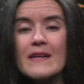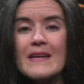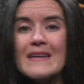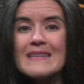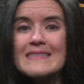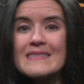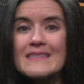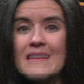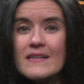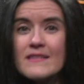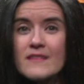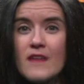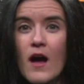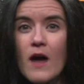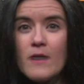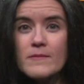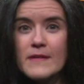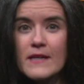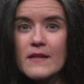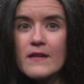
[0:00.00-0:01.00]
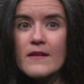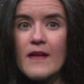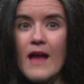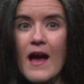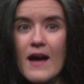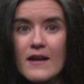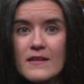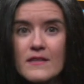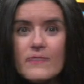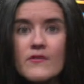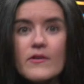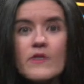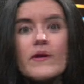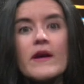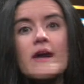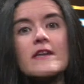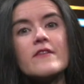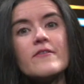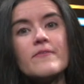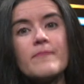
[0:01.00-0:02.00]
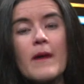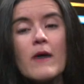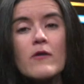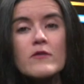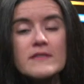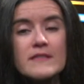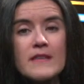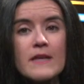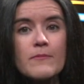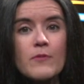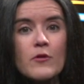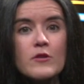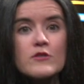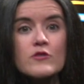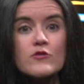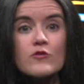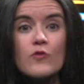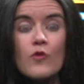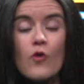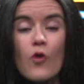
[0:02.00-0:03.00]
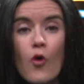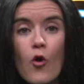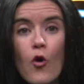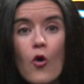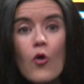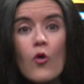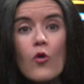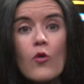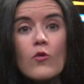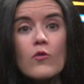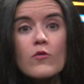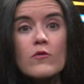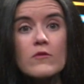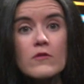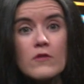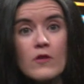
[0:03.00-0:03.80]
it sends updated active and reactive power set points to all